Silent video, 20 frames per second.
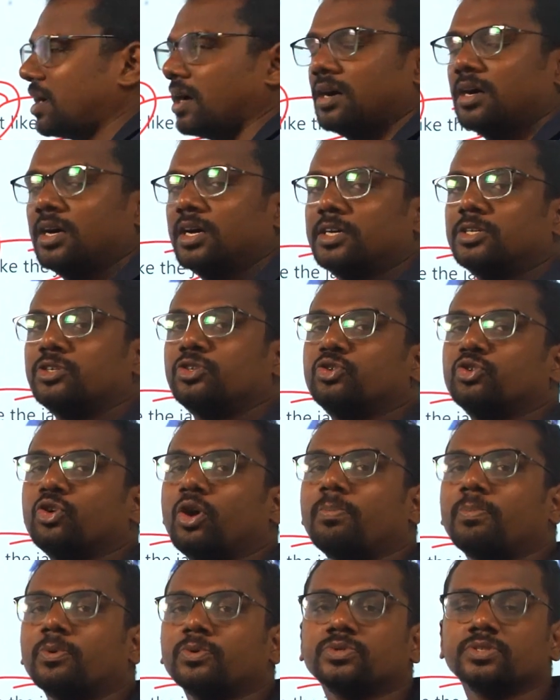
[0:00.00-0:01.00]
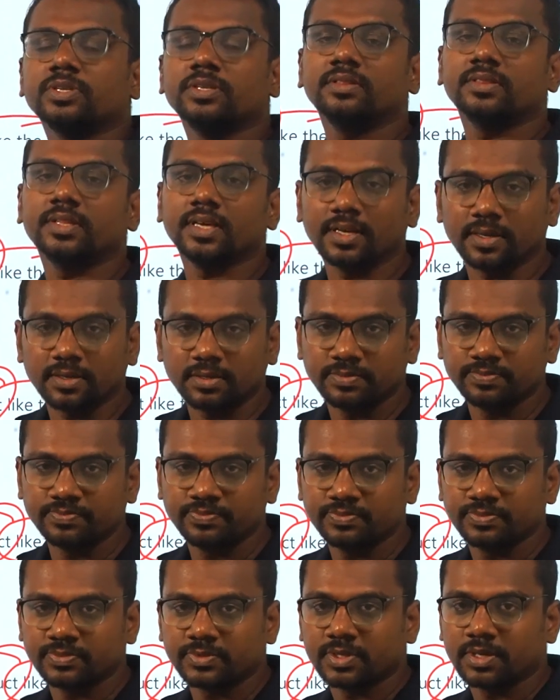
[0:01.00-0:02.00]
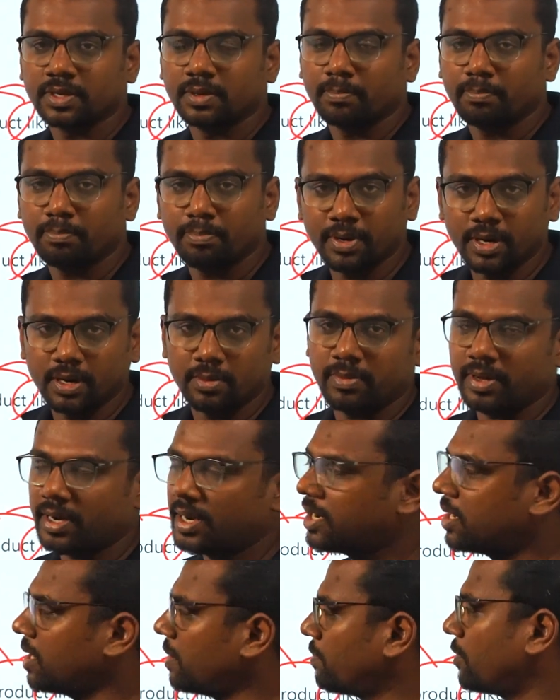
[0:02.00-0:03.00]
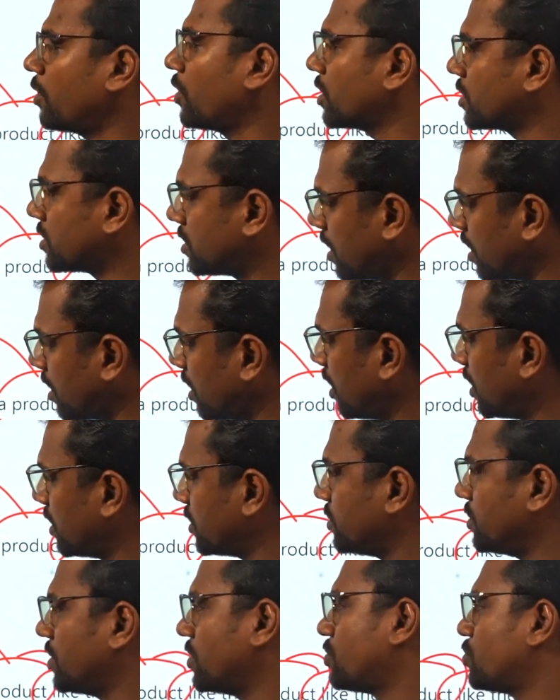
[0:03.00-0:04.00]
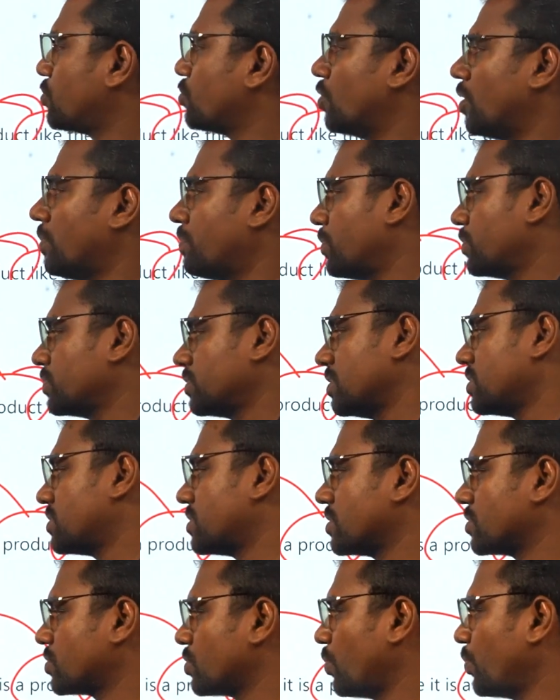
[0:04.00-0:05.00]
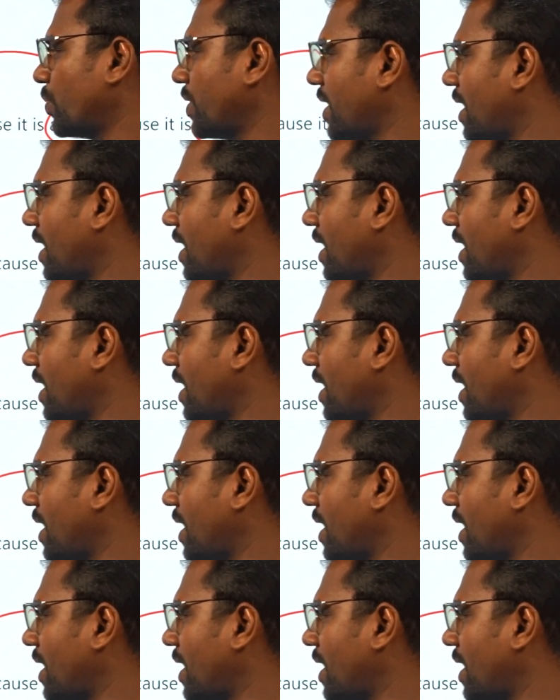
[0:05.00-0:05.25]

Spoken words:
are two opposite things. Permanent and product are just two opposite things. So we